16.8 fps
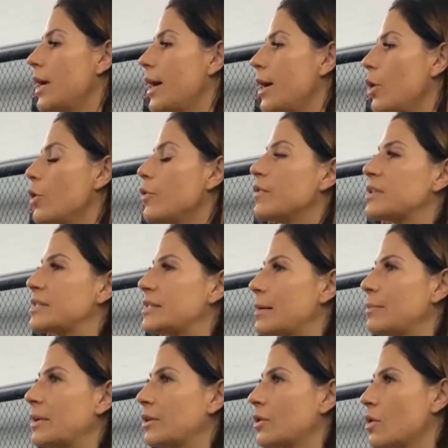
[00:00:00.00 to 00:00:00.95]
overstep
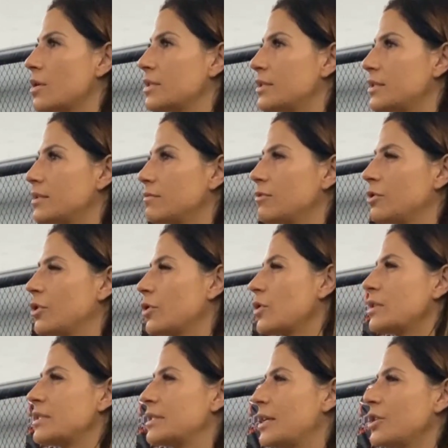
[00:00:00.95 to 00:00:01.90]
that cons- you know
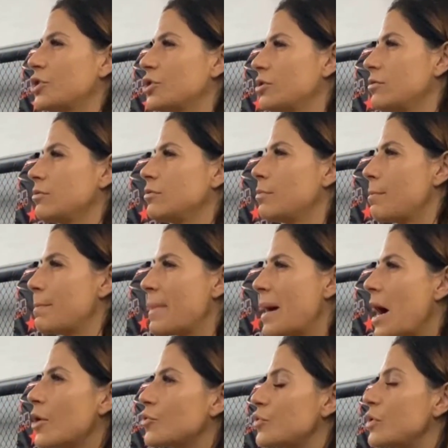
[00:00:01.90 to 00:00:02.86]
consensual mm.
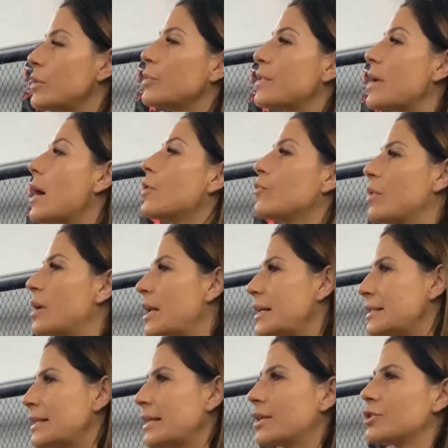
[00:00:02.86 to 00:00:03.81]
boundary without
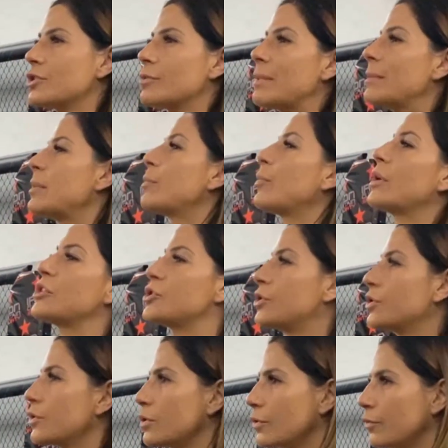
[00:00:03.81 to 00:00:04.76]
realizing it. So maybe pressured a
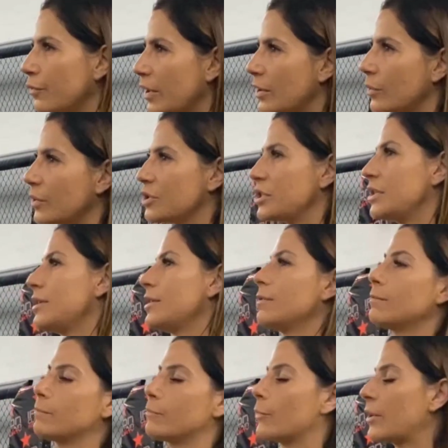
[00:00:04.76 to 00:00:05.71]
girlfriend when she didn't
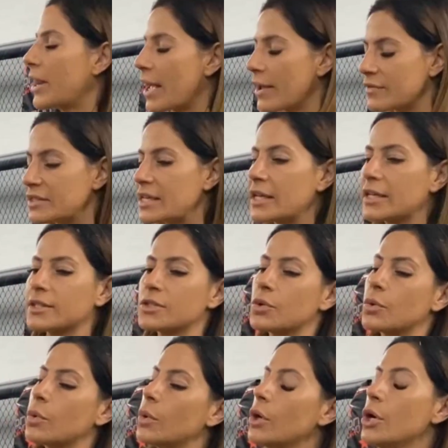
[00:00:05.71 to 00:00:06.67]
want to have sex
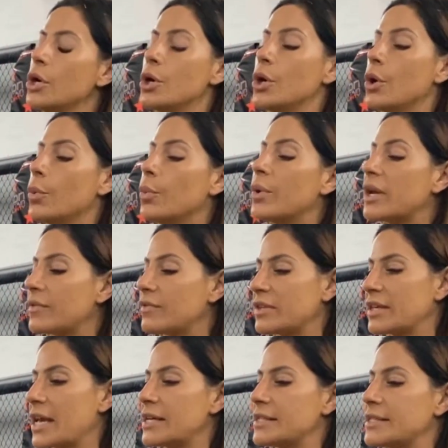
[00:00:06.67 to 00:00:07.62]
or whatever the
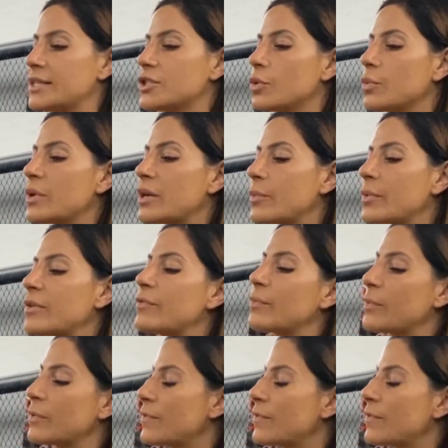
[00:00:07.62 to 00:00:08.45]
case is. So we, we've we've